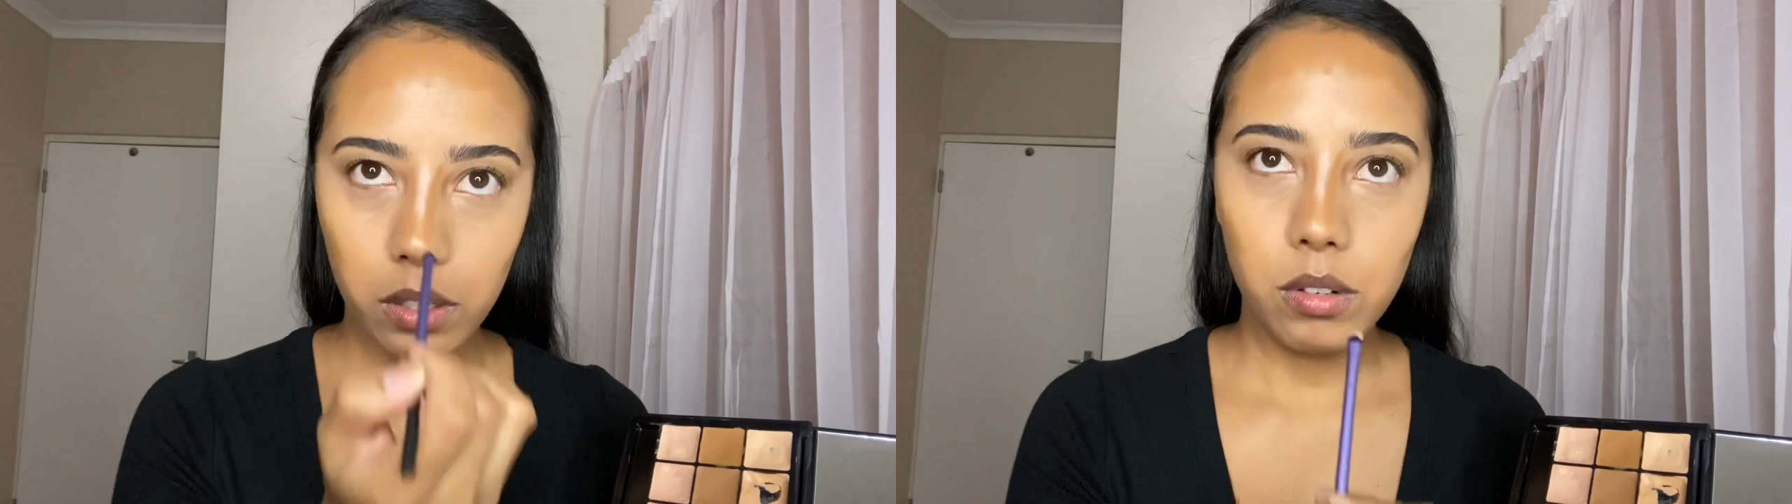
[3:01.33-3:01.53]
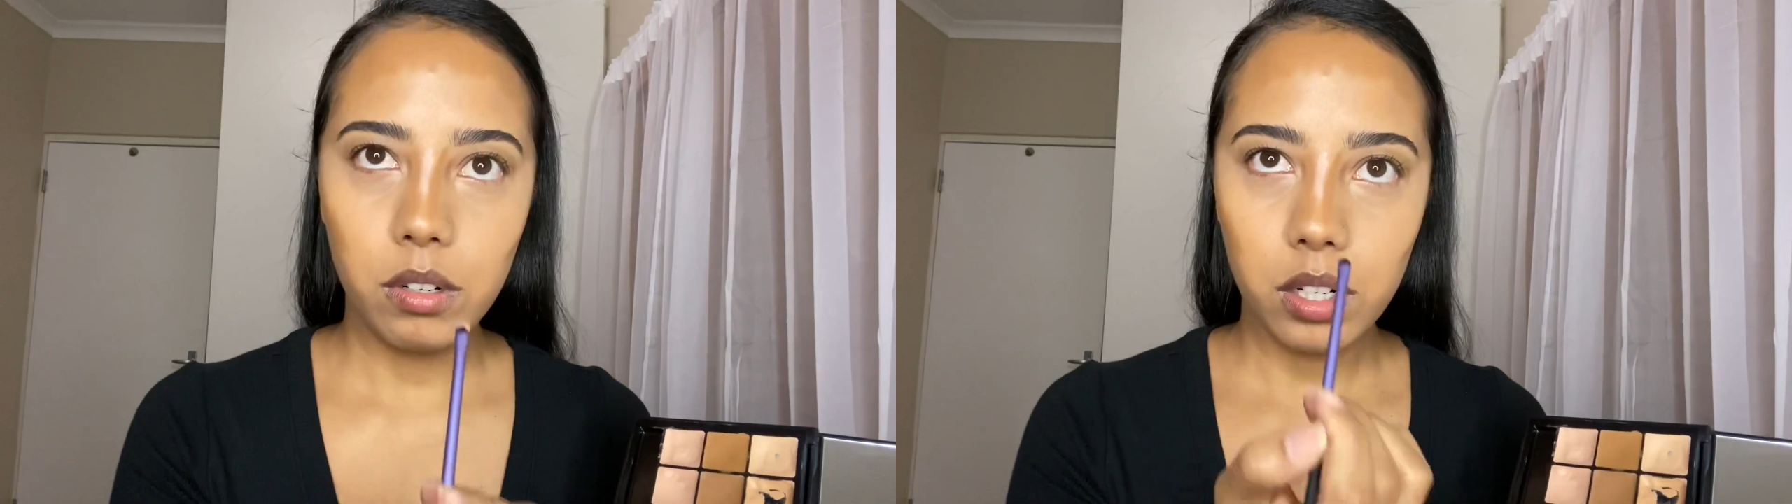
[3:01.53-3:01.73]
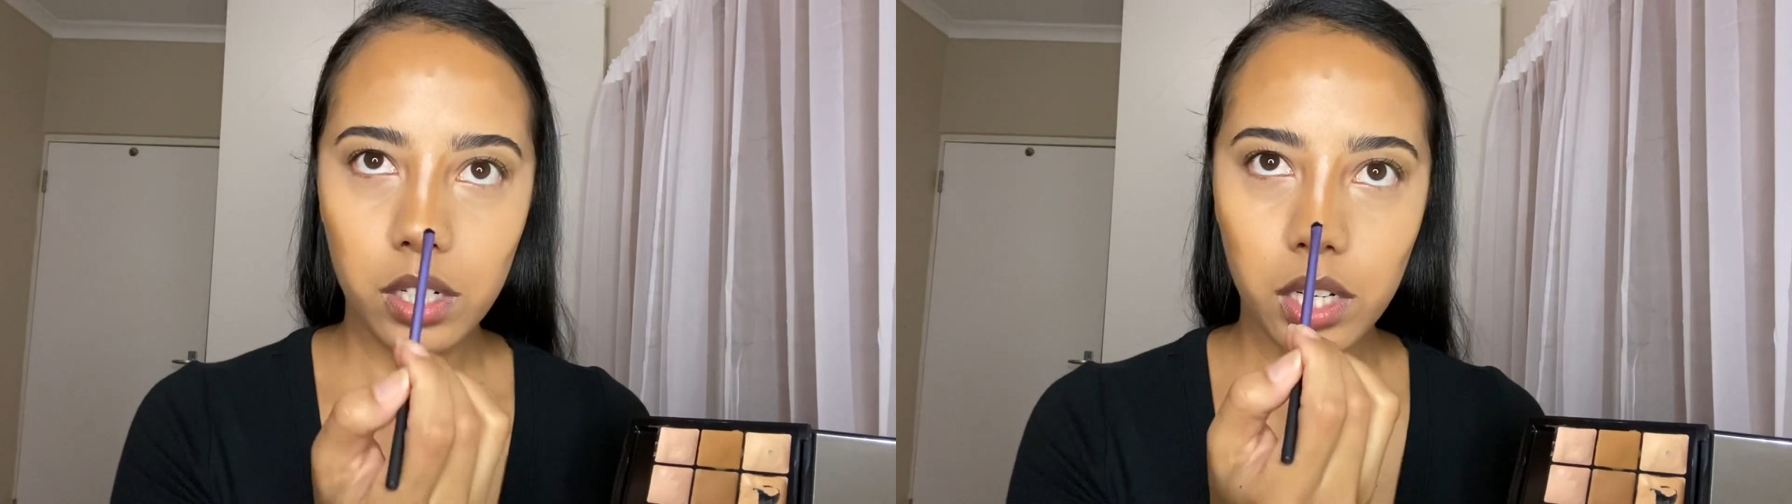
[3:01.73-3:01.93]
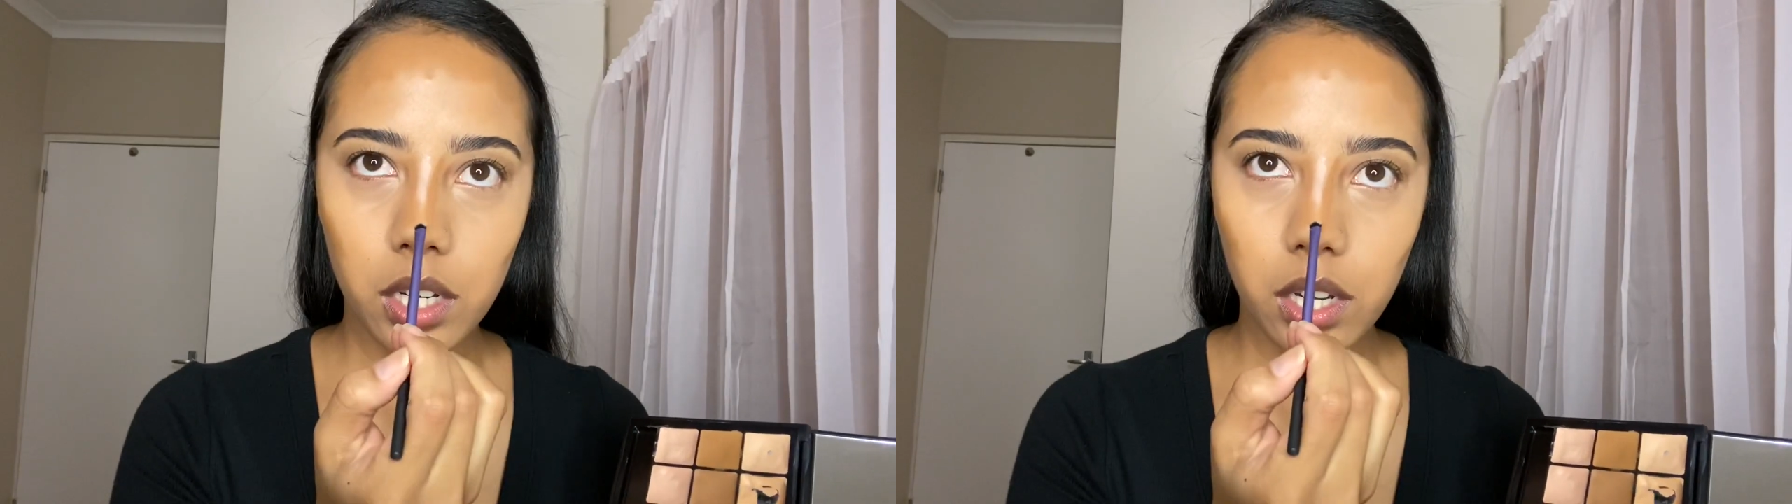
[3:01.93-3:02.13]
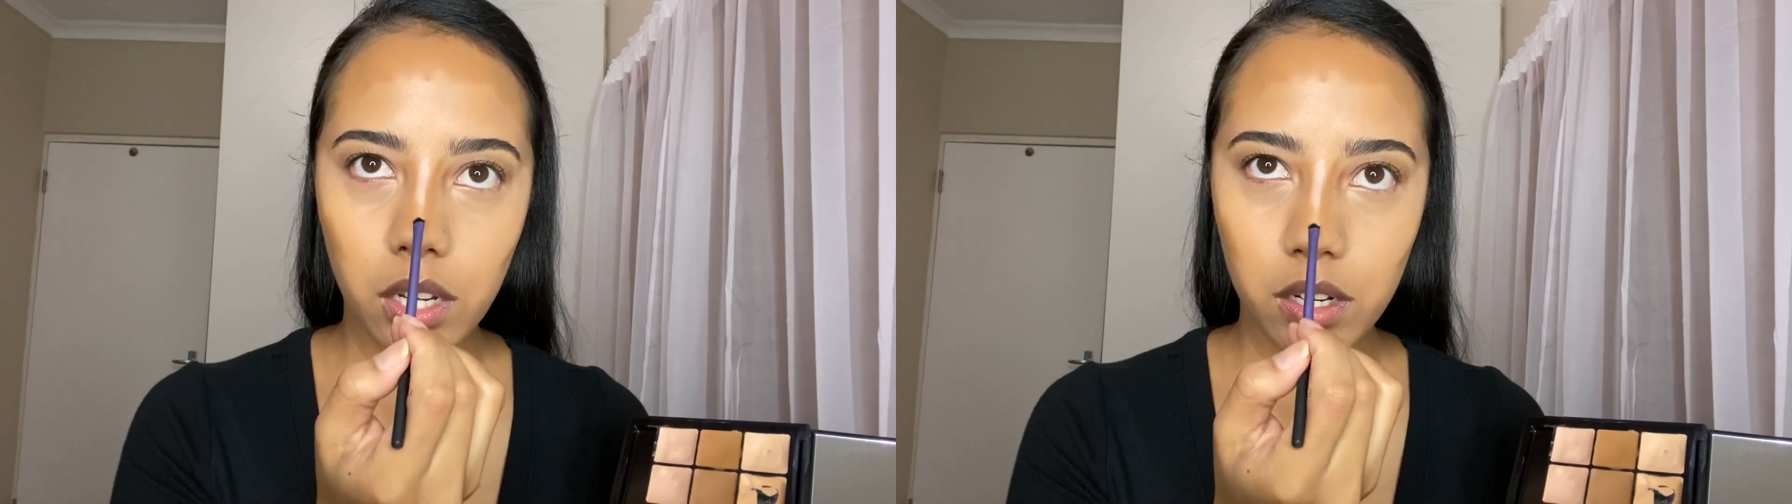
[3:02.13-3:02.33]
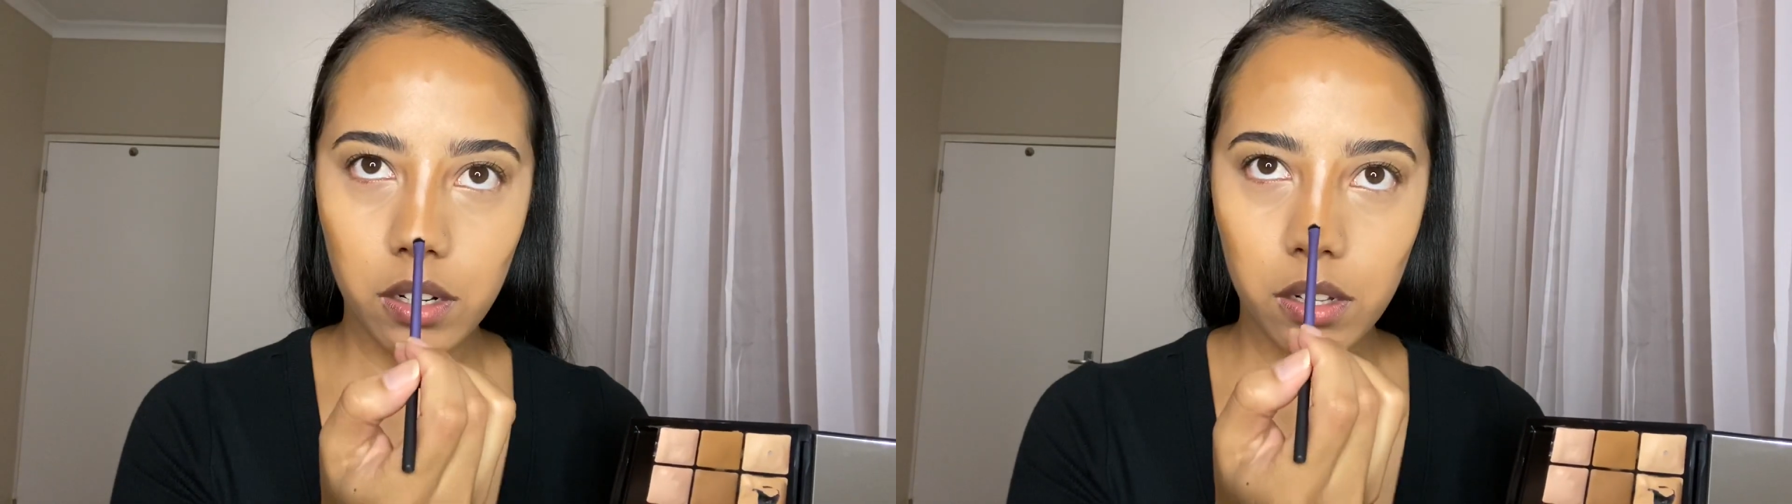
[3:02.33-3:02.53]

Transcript: You do not need